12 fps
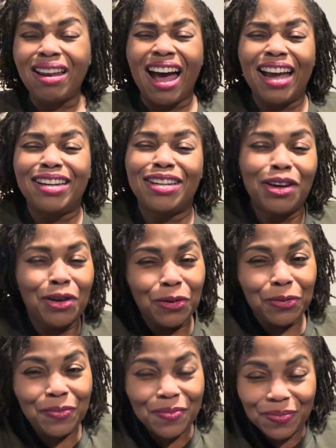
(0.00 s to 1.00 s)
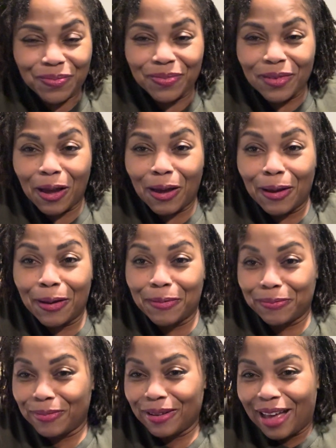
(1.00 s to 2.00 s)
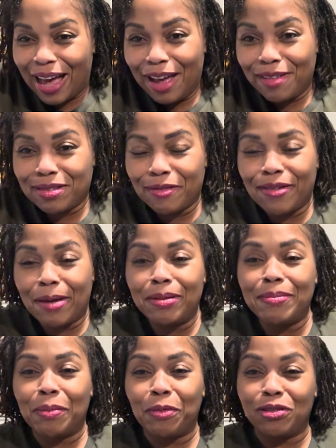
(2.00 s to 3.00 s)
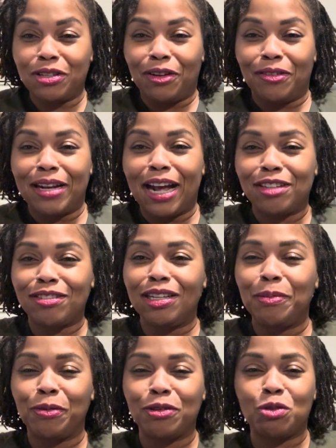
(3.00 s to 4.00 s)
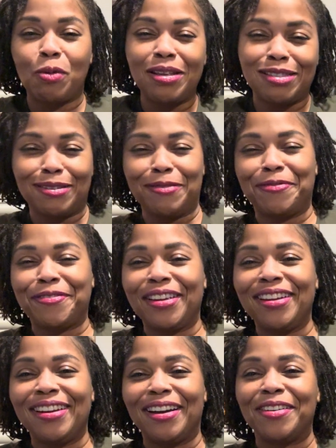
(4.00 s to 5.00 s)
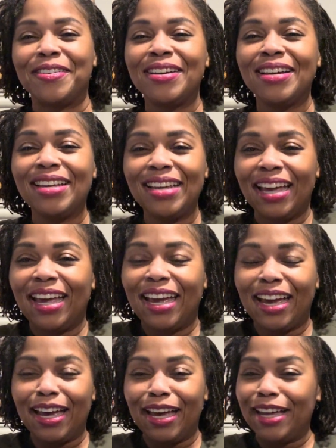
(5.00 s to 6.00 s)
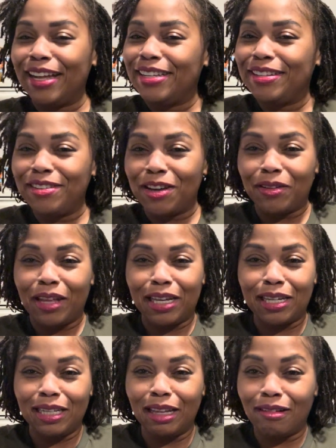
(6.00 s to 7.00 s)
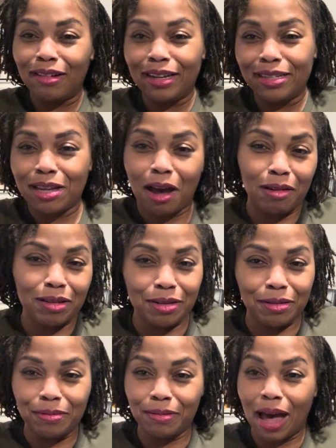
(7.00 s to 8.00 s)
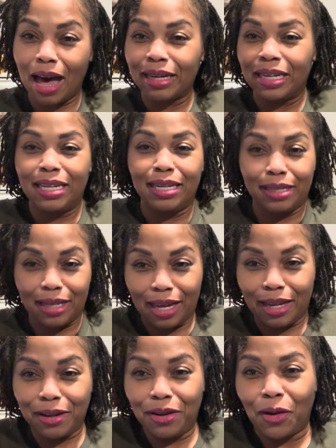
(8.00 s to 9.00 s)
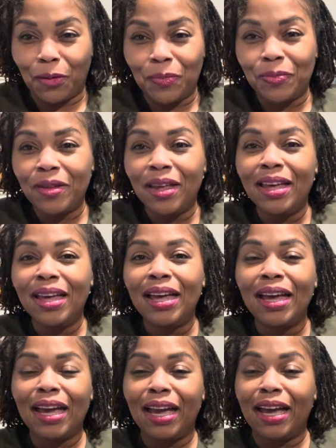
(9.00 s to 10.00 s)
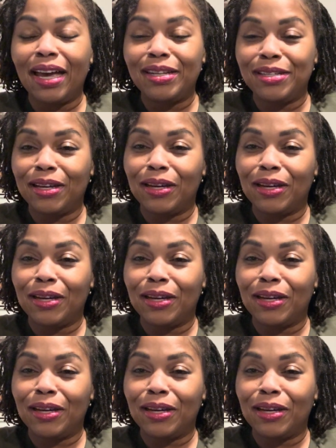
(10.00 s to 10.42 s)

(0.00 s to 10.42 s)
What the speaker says: I know I have some family members that are naturally persuasive, and they could literally talk you out of anything, and